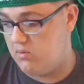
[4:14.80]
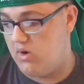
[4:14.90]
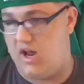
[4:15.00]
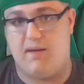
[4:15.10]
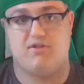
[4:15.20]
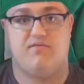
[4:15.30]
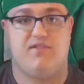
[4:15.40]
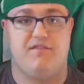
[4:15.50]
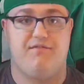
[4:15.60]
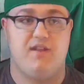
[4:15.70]
number one
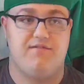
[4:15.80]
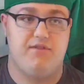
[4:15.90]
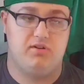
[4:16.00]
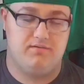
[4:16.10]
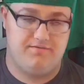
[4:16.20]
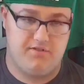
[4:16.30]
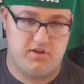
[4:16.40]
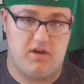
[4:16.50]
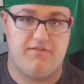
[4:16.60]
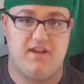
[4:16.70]
option for the
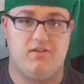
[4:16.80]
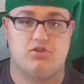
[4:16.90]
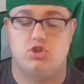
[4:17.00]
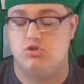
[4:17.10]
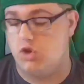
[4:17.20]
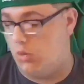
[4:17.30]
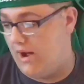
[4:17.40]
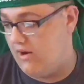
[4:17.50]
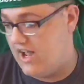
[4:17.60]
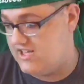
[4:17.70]
Philadelphia Eagles to
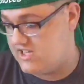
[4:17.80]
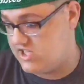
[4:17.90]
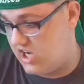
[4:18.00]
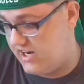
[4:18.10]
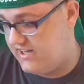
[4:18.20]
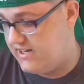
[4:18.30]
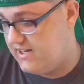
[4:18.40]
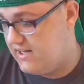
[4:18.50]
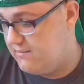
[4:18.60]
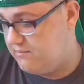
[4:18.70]
go out and
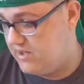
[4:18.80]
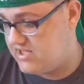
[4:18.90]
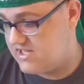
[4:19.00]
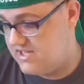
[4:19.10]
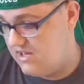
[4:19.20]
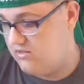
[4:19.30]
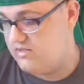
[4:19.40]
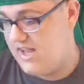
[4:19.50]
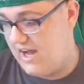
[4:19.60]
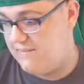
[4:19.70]
sign. But
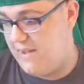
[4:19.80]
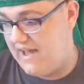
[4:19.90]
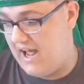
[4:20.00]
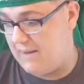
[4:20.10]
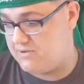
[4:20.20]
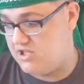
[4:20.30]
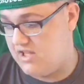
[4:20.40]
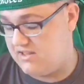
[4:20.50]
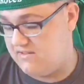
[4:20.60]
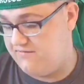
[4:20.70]
still, not a bad
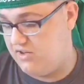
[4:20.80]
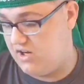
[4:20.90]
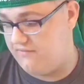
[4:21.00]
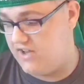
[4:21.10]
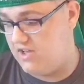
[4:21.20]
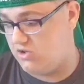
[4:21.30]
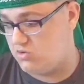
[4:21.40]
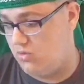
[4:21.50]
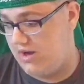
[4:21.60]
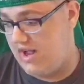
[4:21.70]
option that the
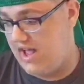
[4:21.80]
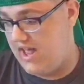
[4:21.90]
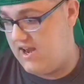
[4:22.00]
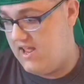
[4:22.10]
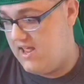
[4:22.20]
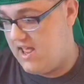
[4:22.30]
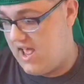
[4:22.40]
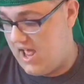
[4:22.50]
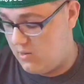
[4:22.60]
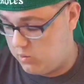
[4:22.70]
Philadelphia Eagles went ahead
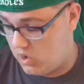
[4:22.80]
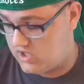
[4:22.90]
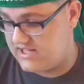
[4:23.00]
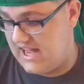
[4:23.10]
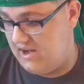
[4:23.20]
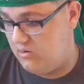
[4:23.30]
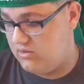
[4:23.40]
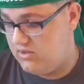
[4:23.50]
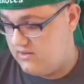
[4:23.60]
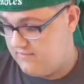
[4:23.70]
and worked
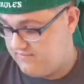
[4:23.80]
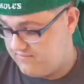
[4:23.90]
out.